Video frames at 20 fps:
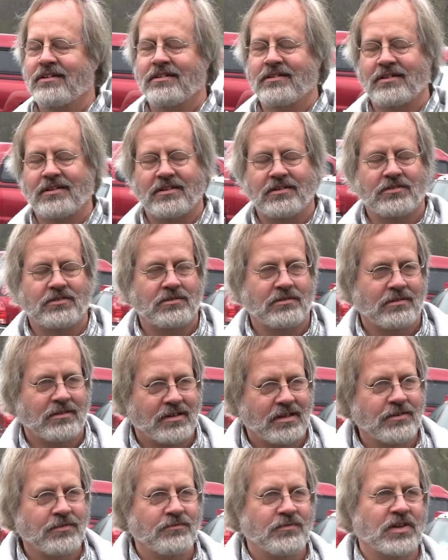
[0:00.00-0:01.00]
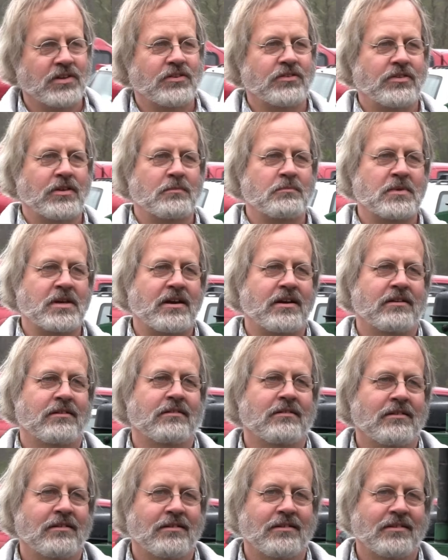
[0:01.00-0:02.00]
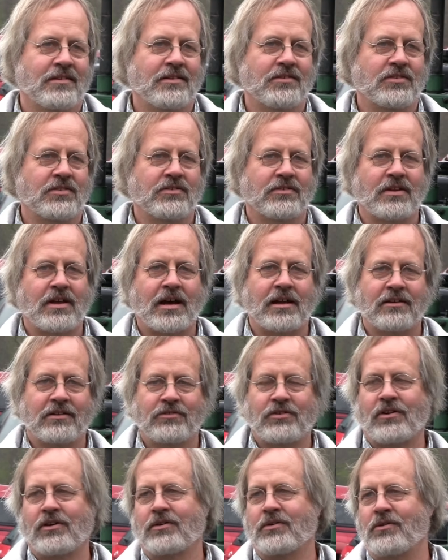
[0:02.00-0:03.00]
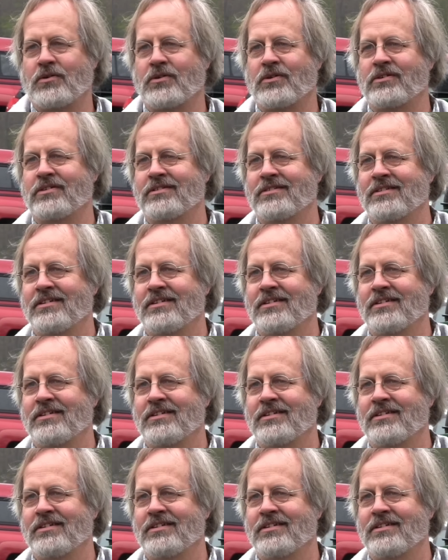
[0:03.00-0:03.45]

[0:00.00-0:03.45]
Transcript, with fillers: and I convince them that this is not charcoal